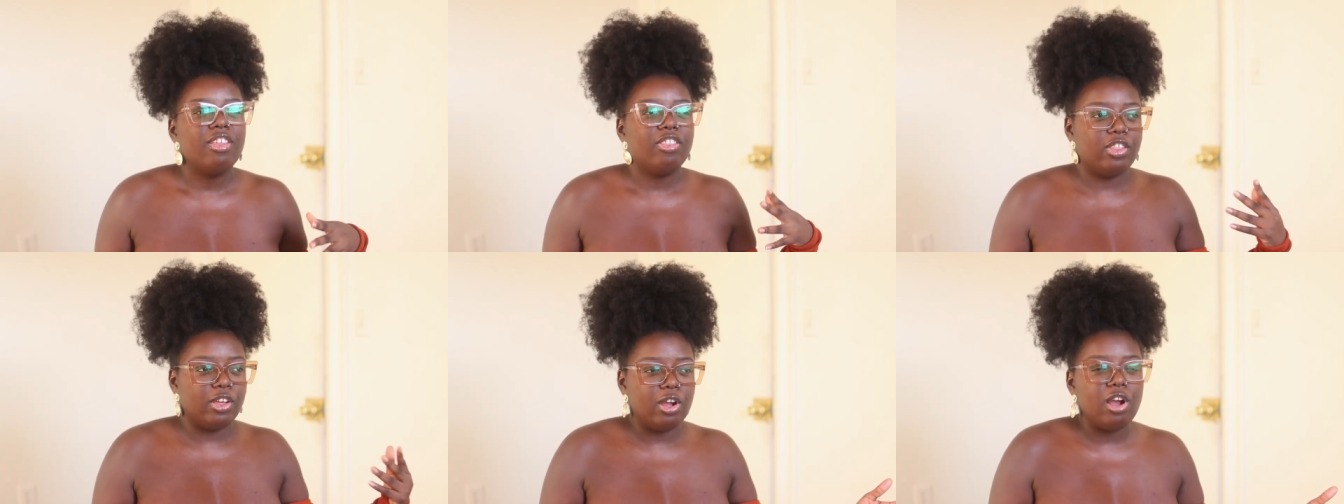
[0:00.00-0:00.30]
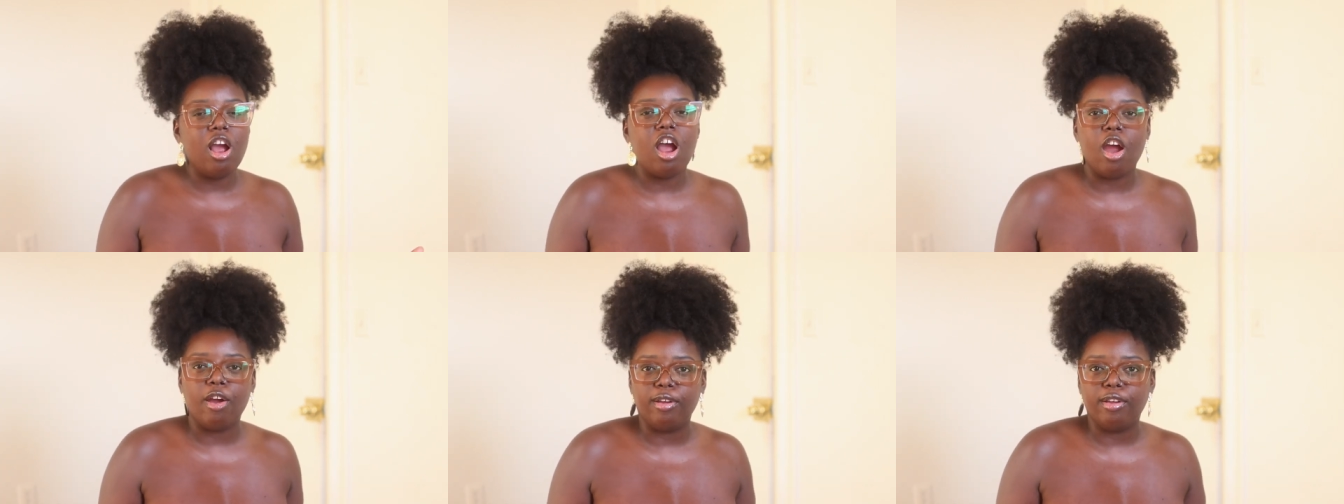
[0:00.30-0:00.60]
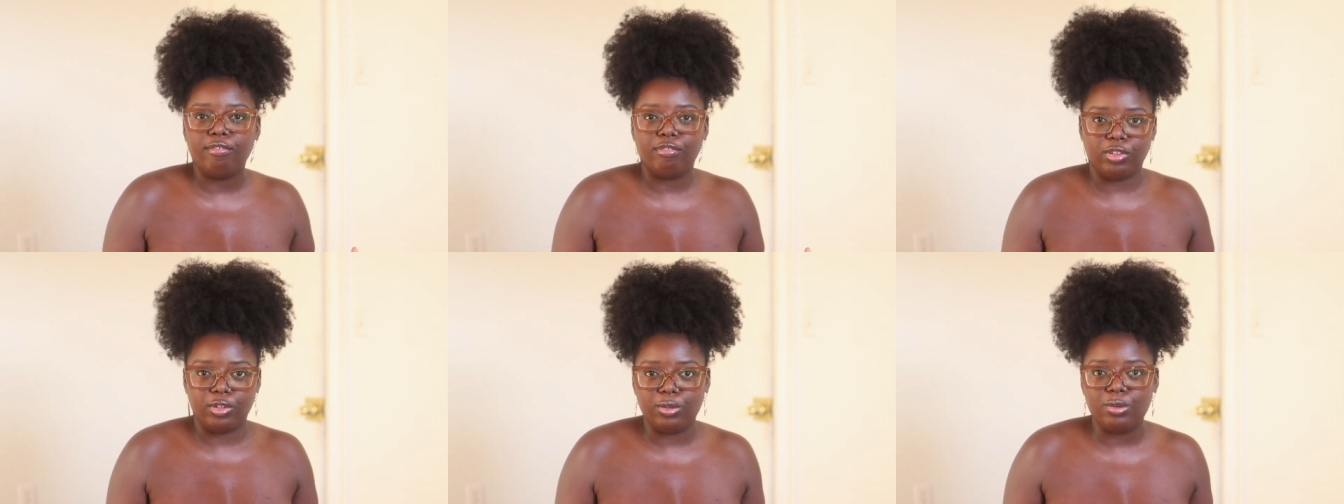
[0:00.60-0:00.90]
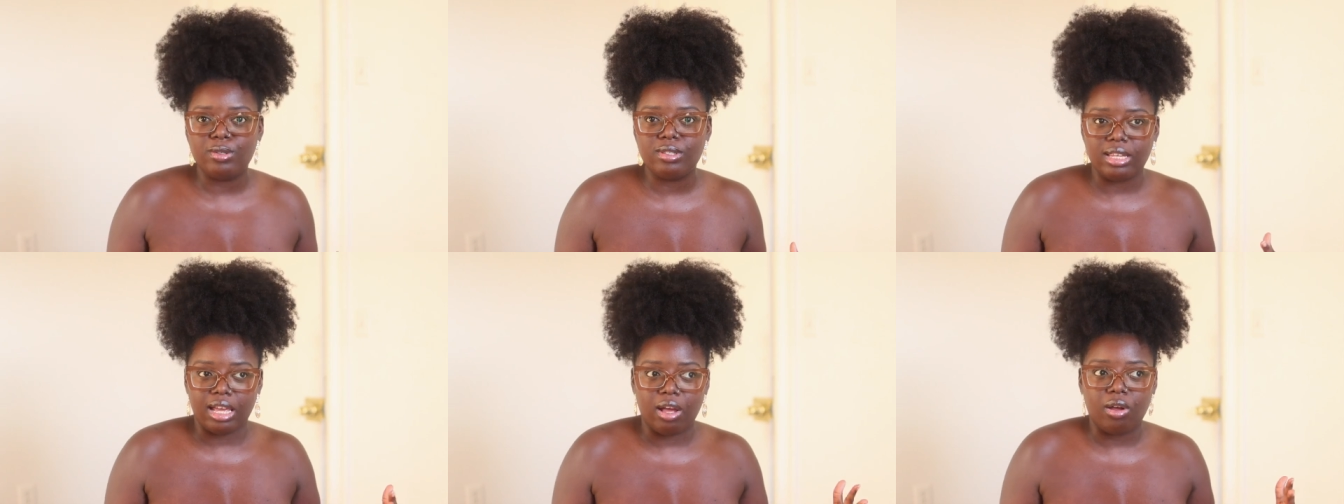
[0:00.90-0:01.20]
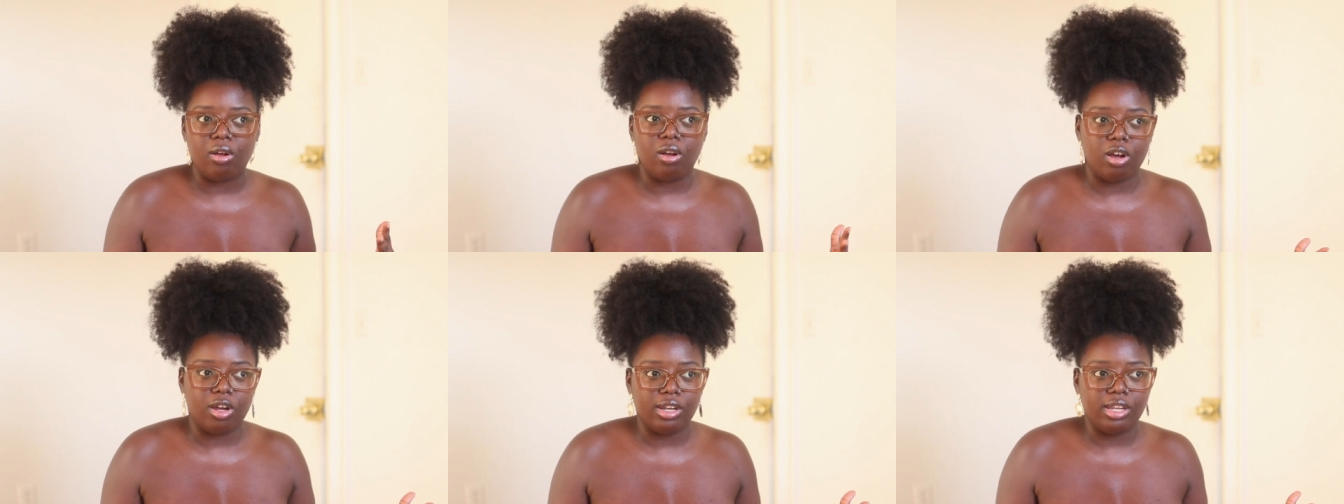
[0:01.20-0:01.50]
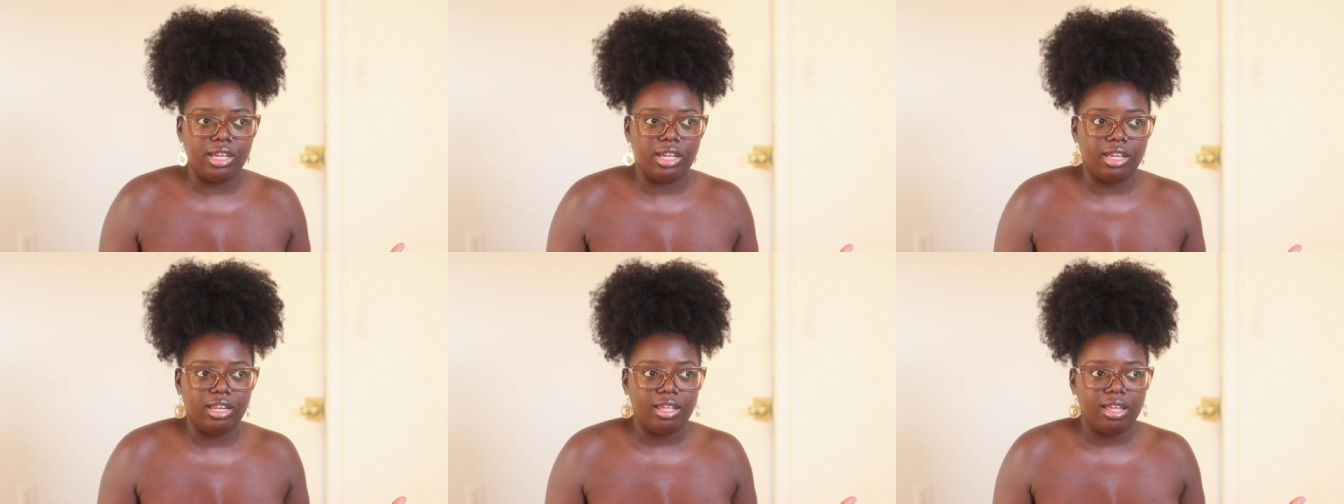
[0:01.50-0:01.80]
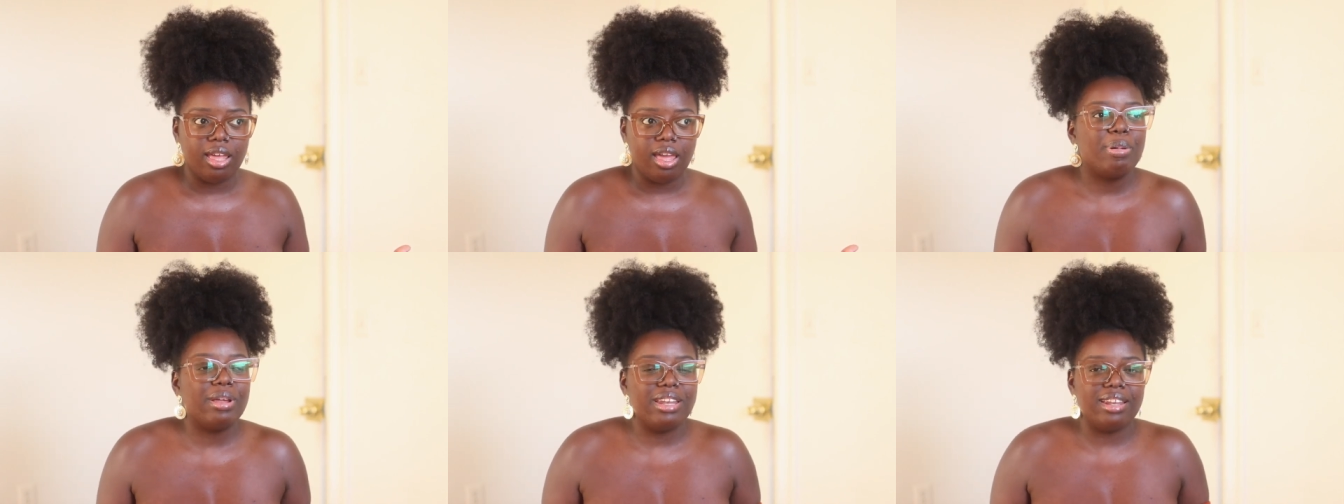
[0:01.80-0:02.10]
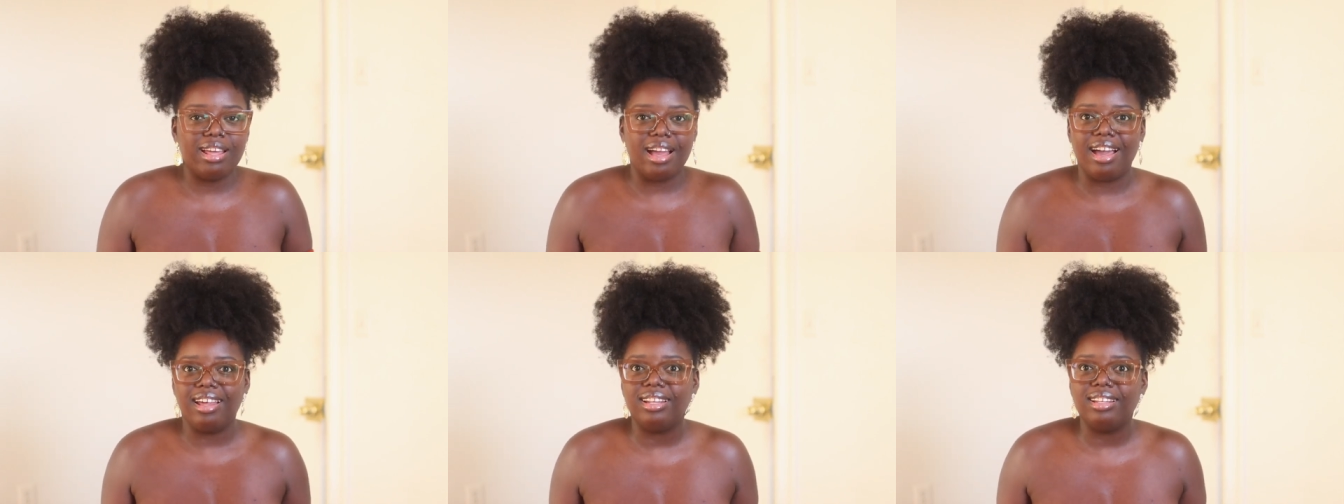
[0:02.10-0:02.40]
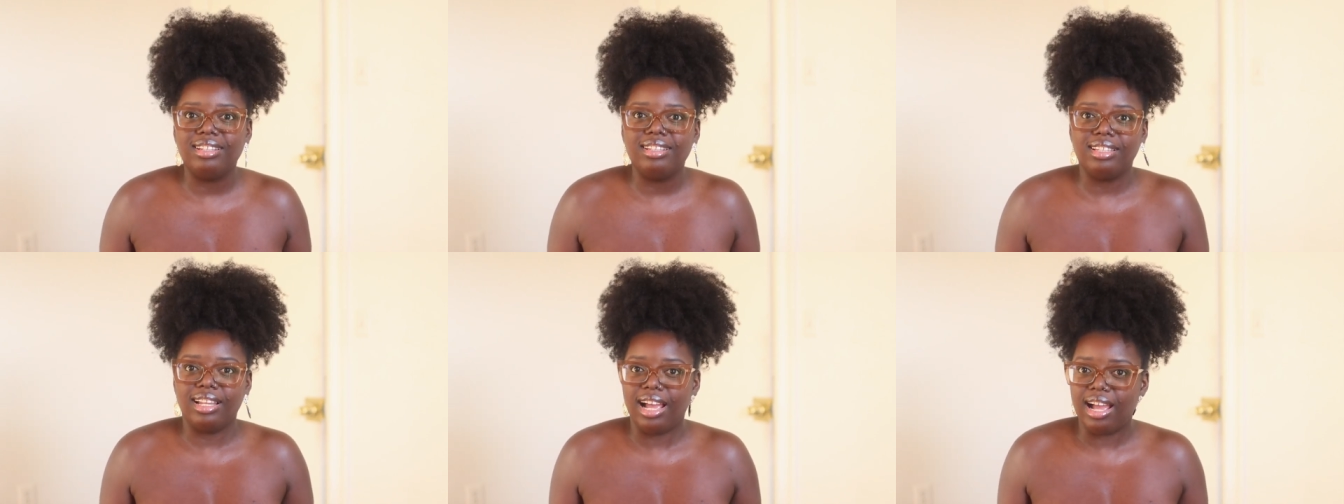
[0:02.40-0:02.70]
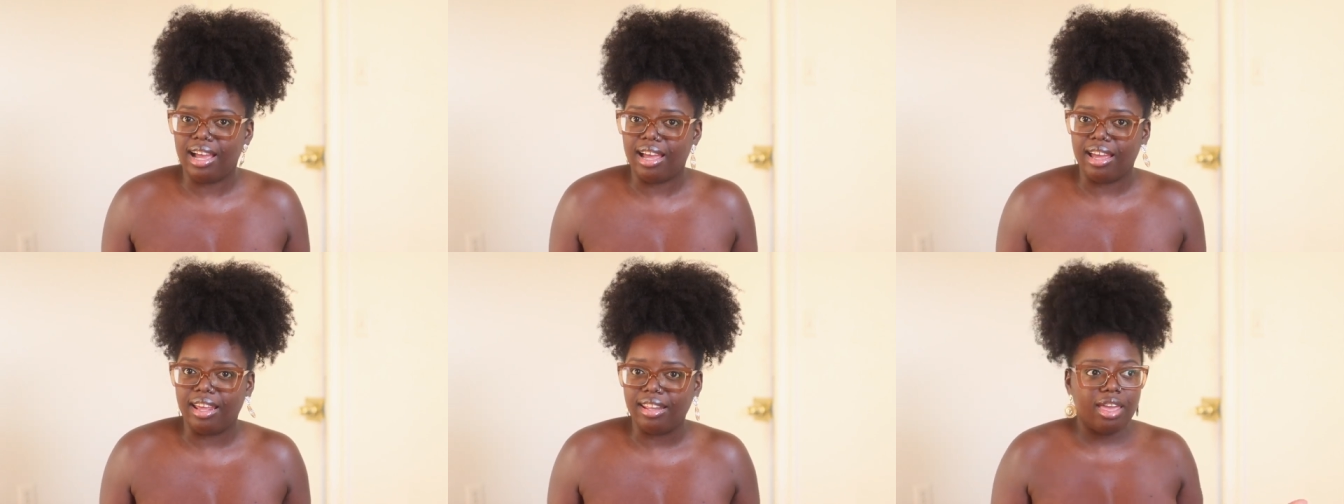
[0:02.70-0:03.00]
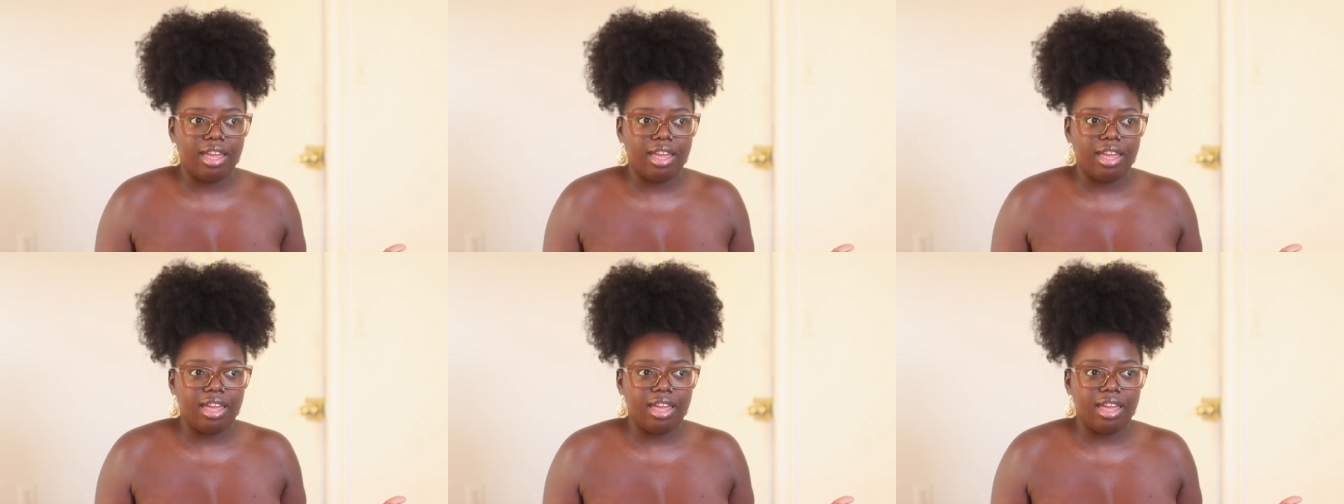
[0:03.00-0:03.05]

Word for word: There are reviews out on it, but not a lot,